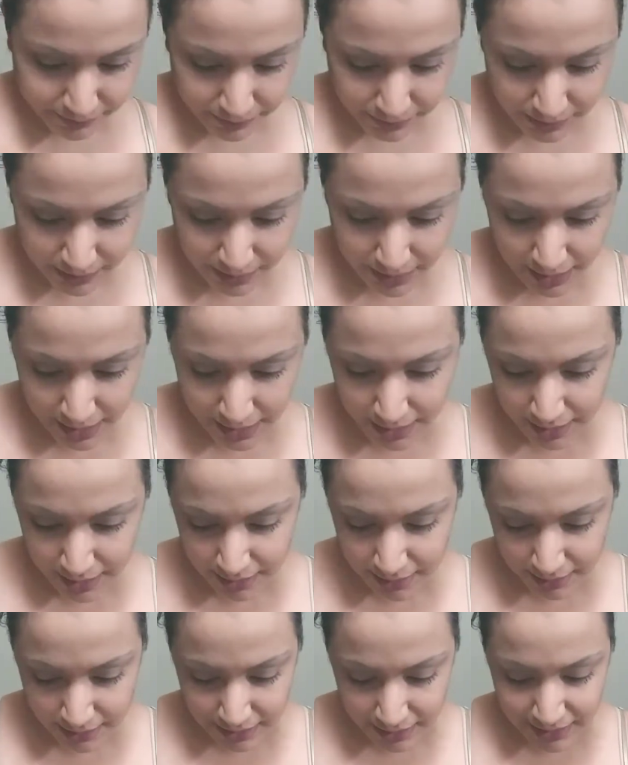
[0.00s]

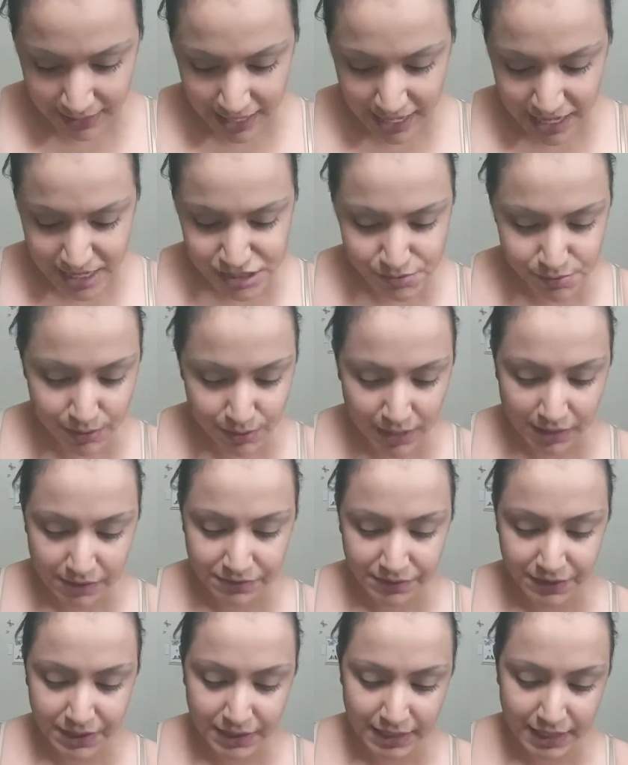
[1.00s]
Then the last one out of
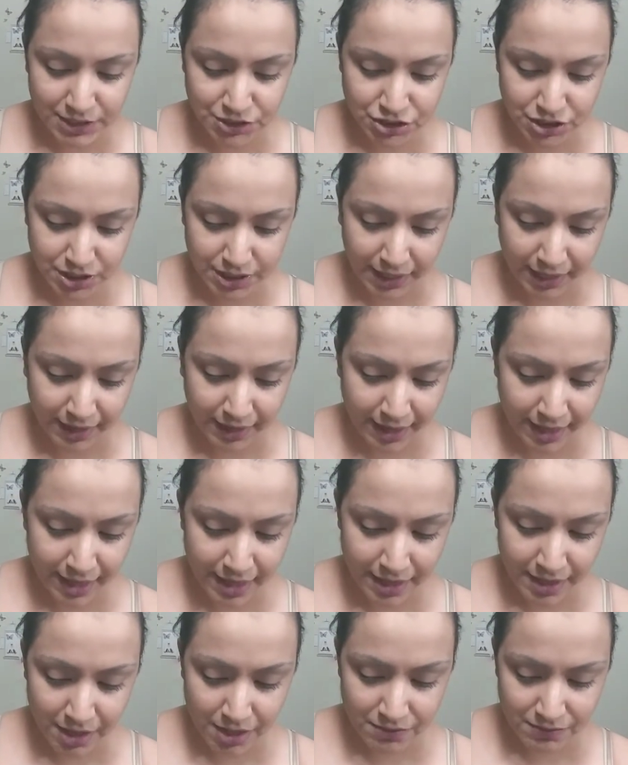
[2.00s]
the collection that I
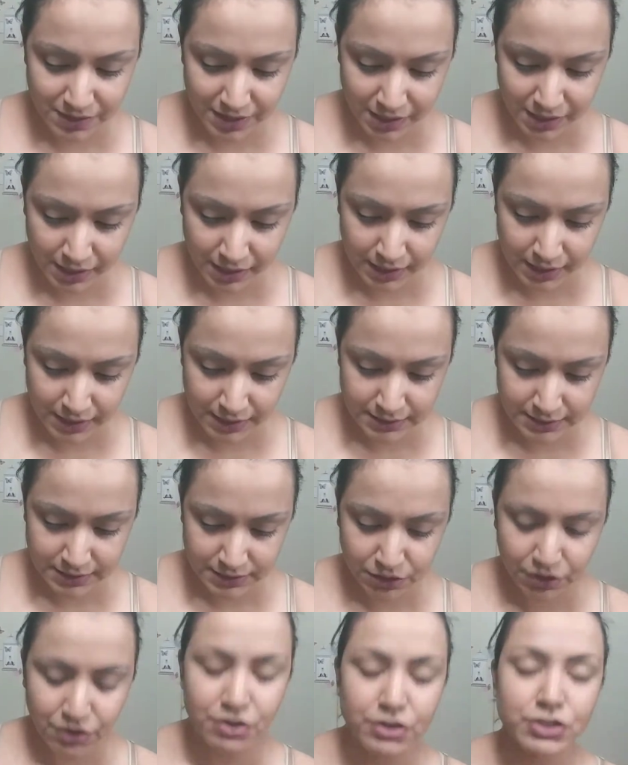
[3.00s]
have
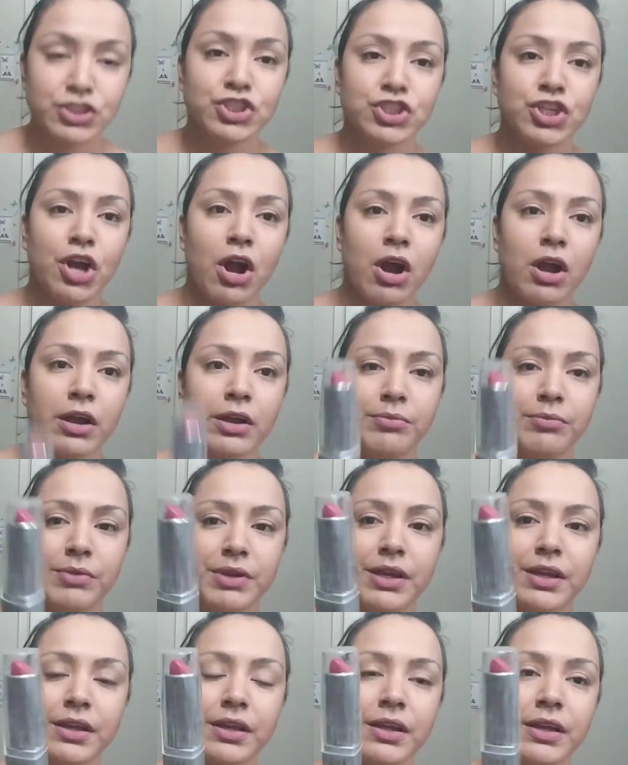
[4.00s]
is
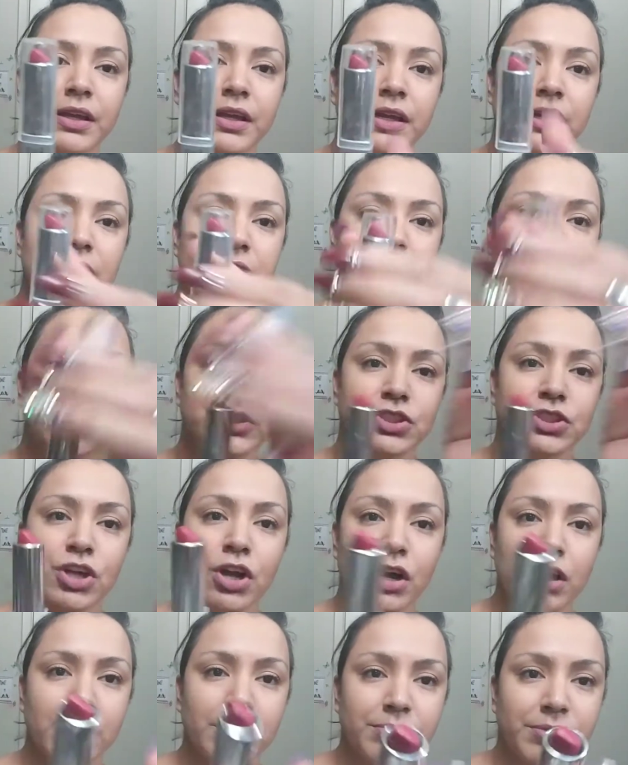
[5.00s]
Charmed.
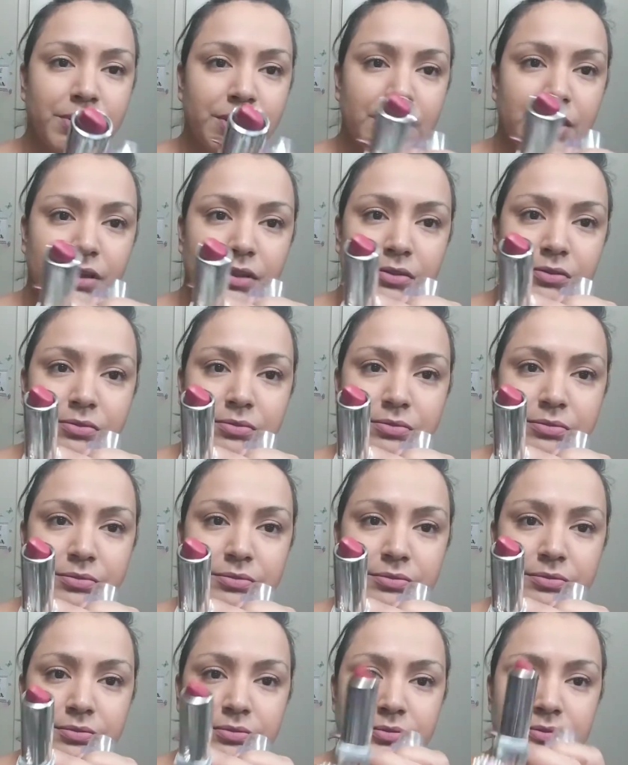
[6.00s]
Charmed.
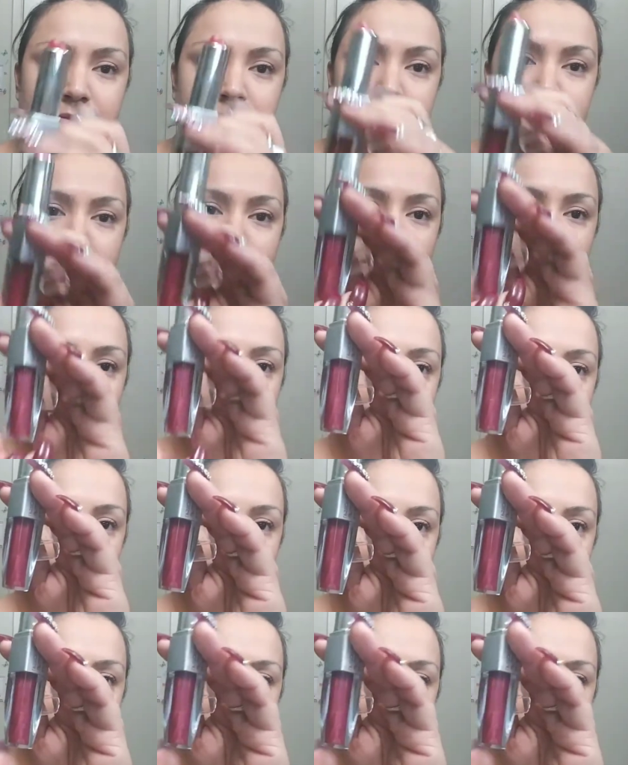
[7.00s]
Very